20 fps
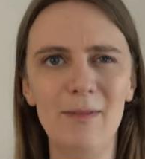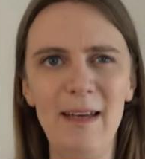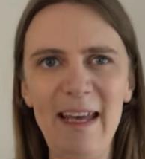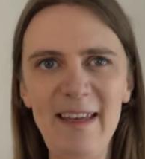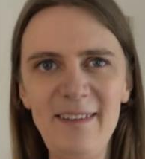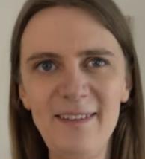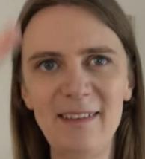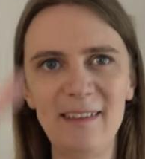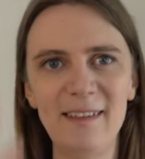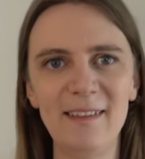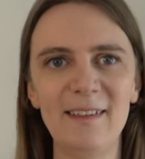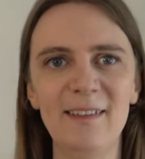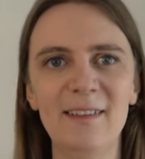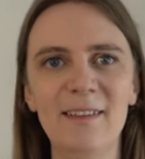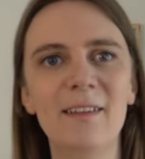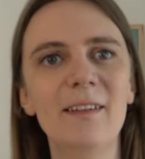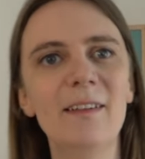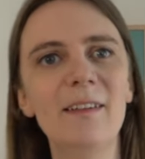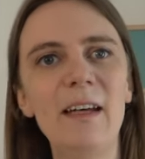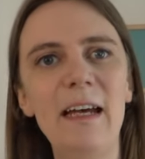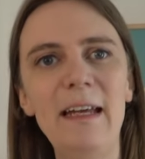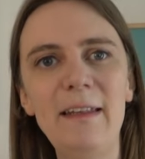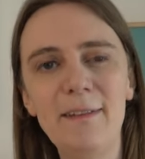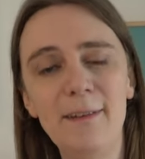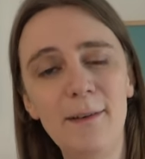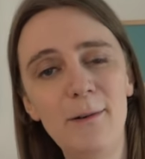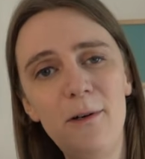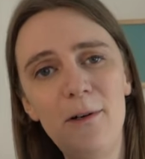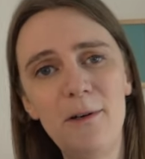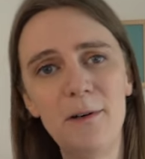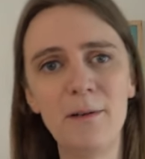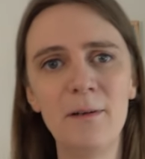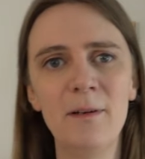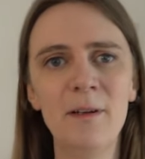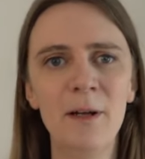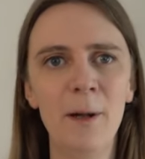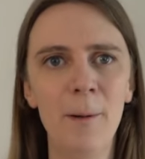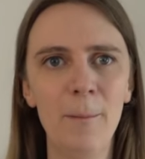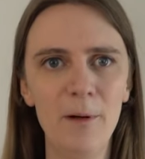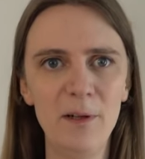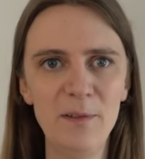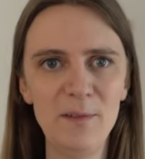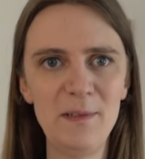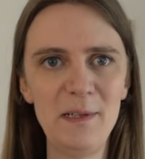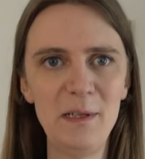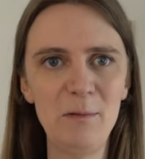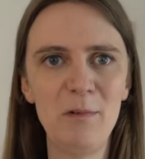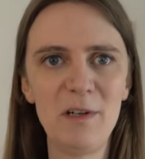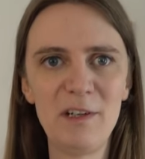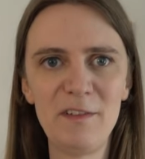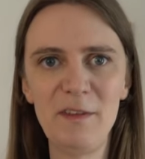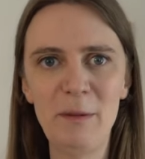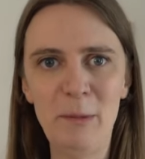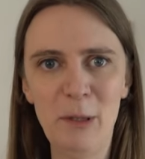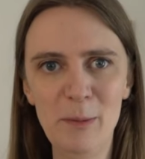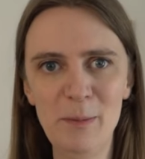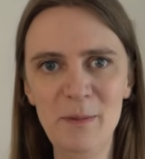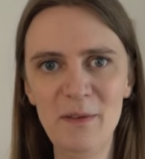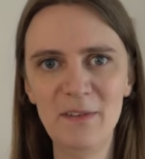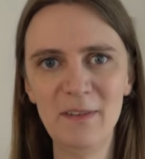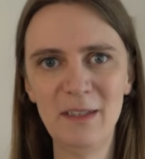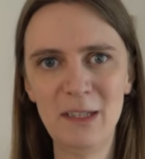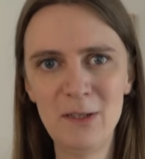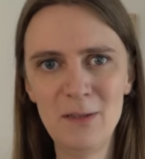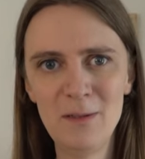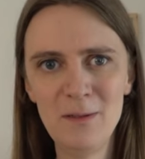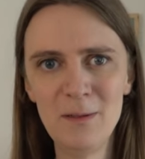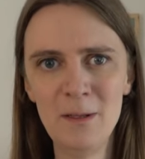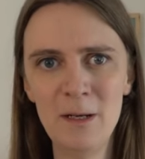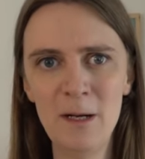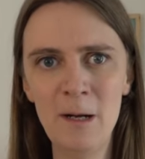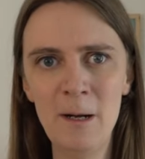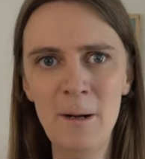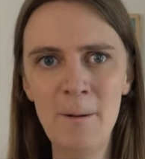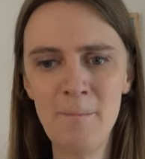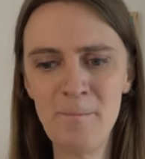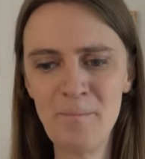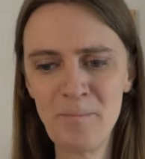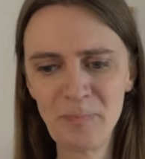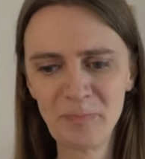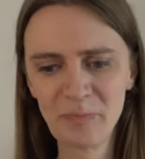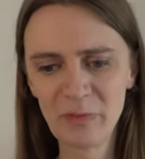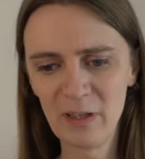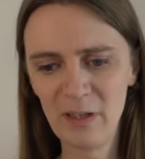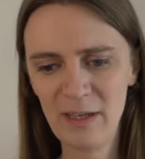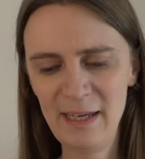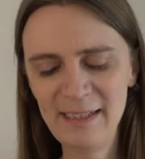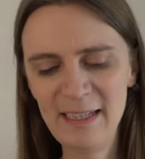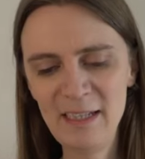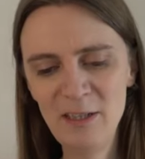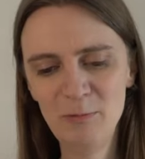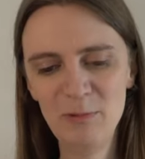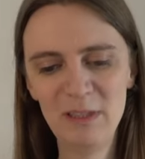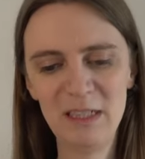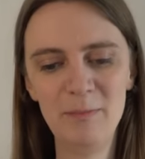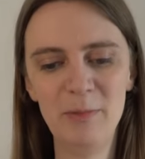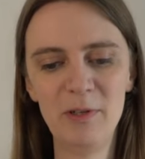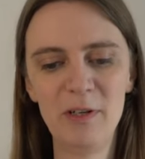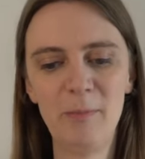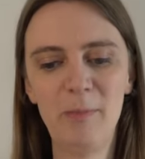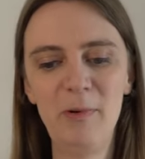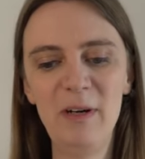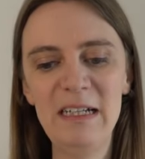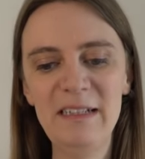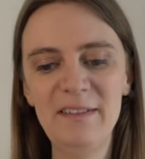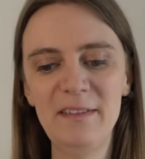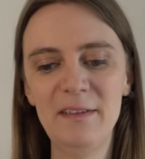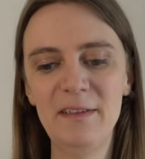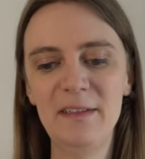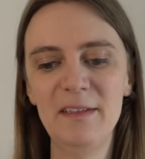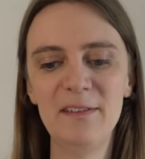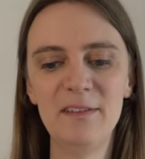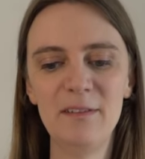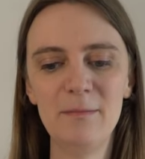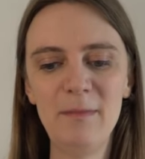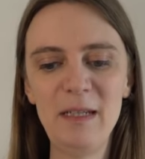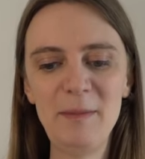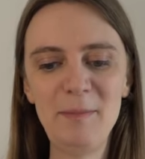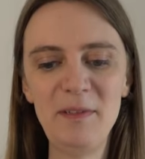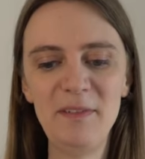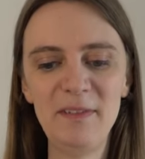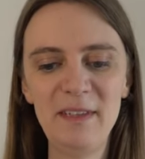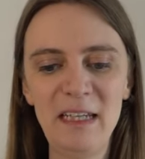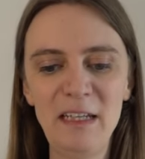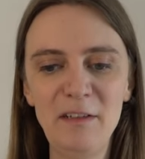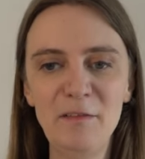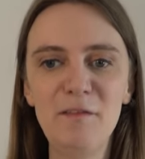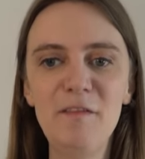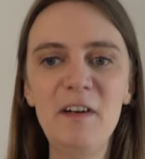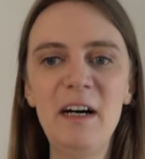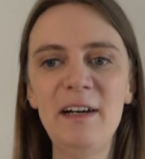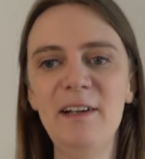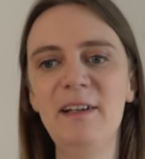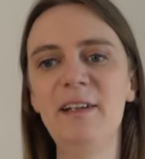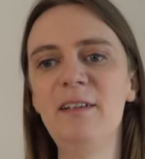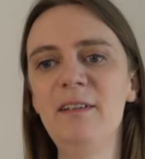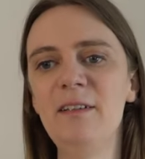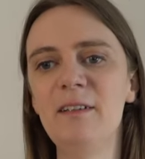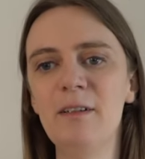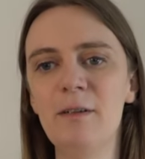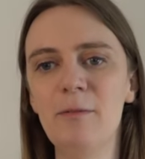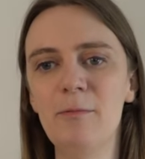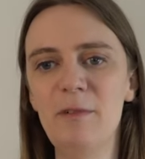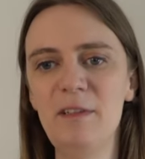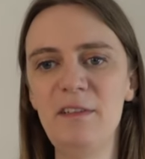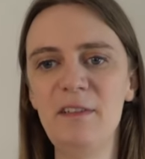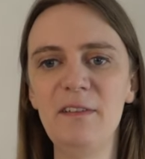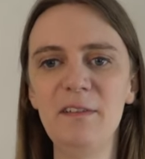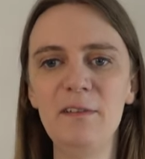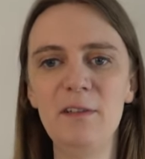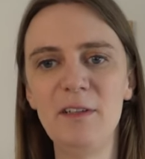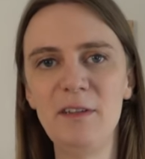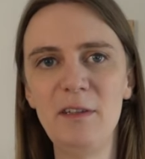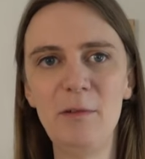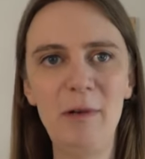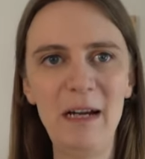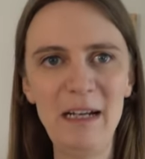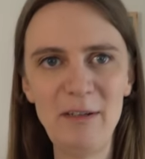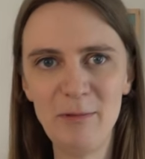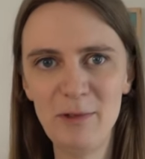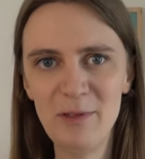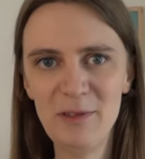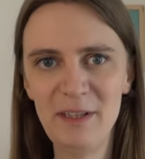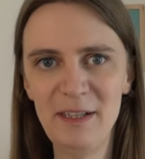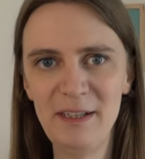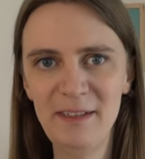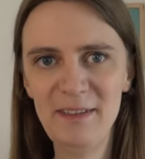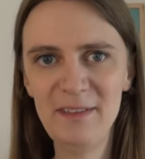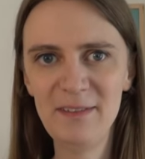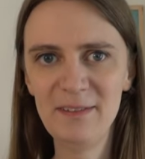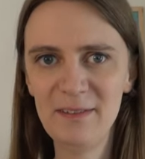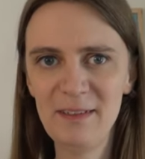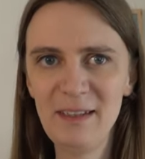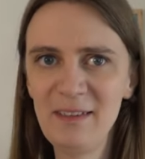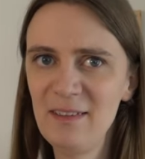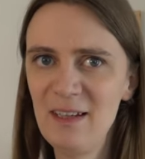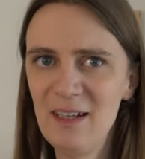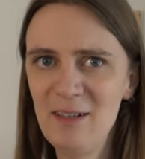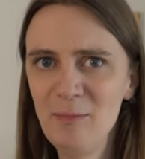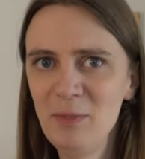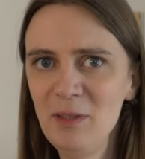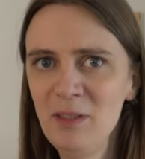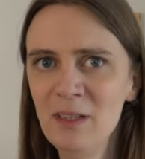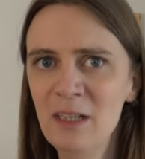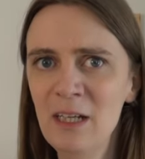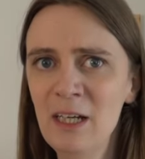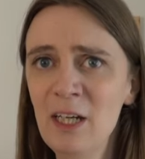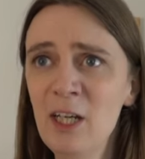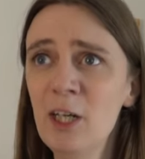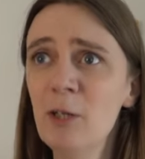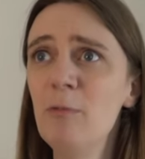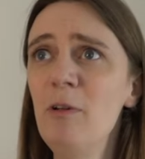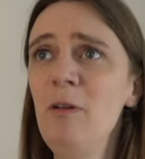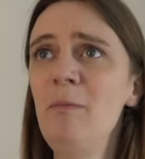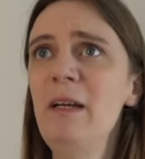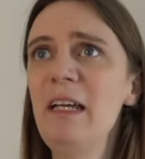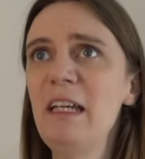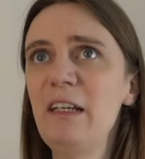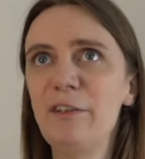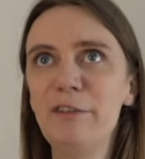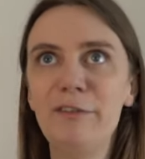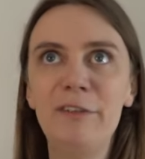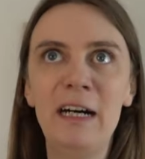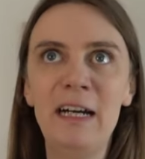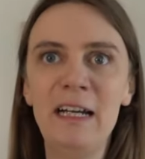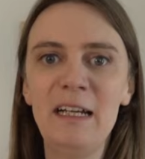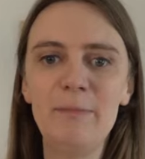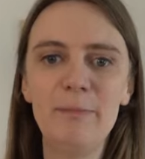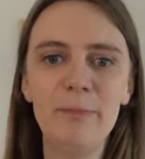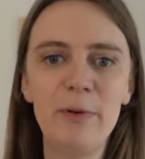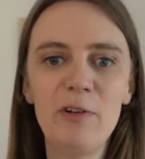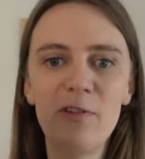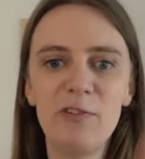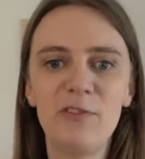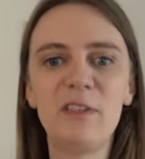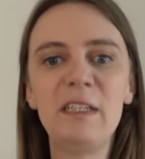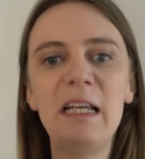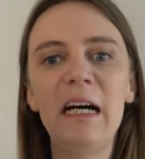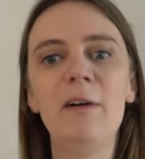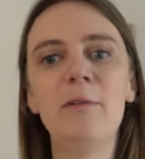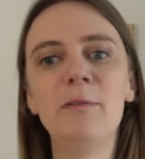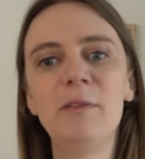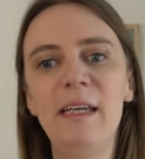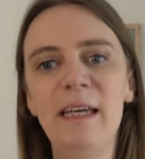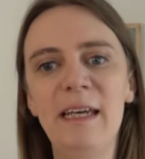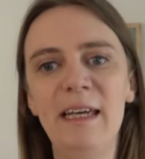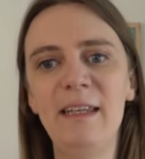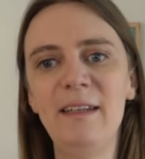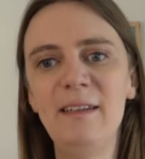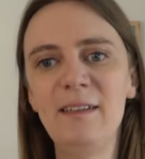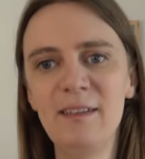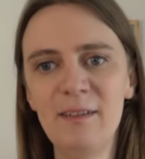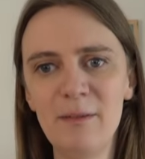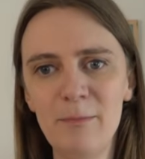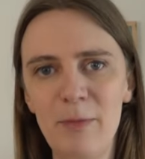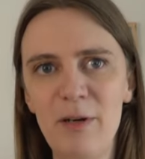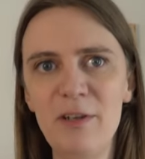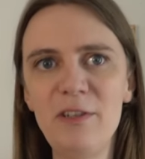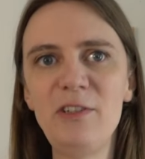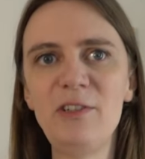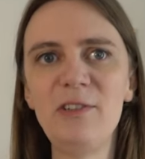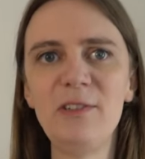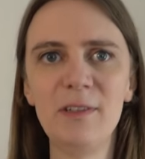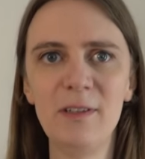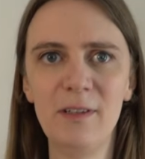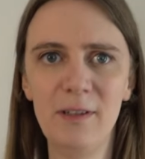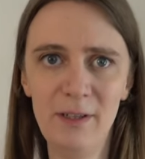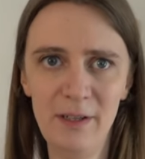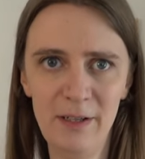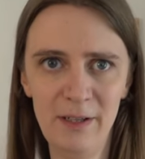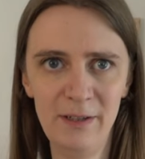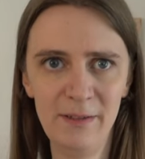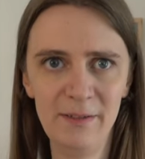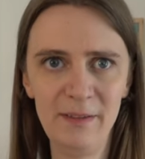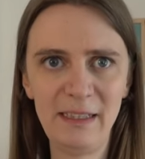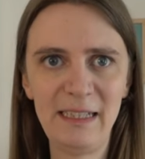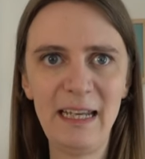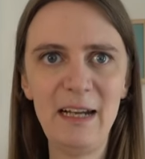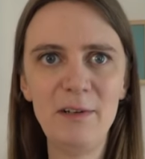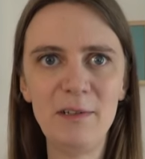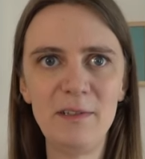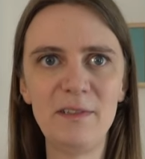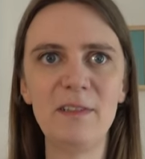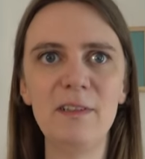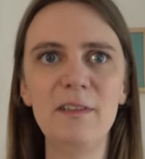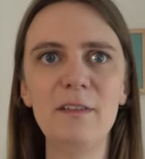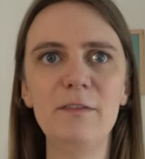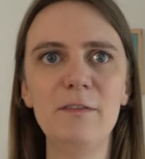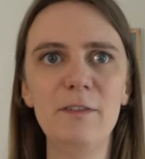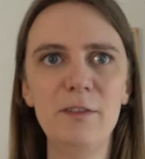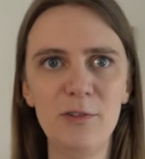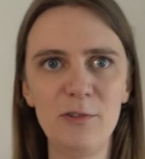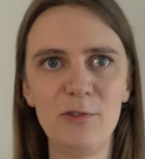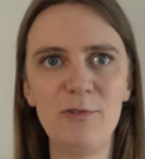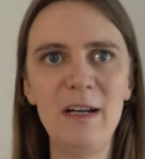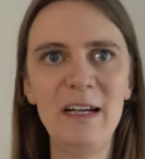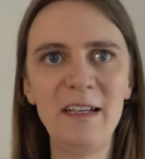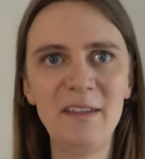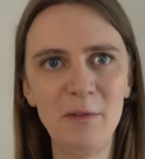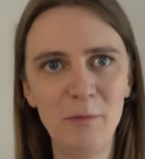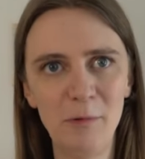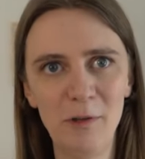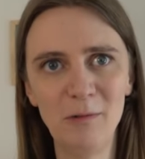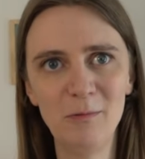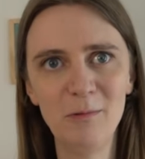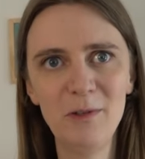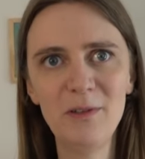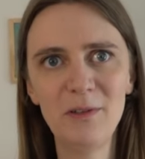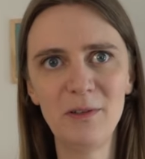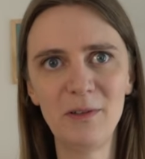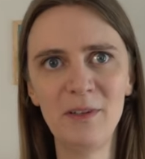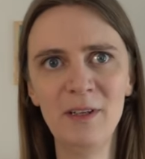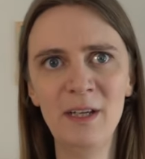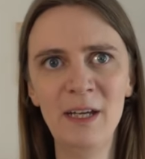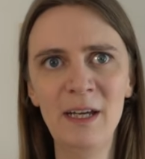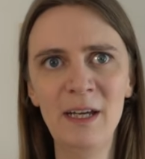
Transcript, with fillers: acid, and so on until one of them opens the door. Again, we can put a price on this. Maybe saying fire, which is not the right word in this example, will make fire burst down and punish the character for trying the wrong word.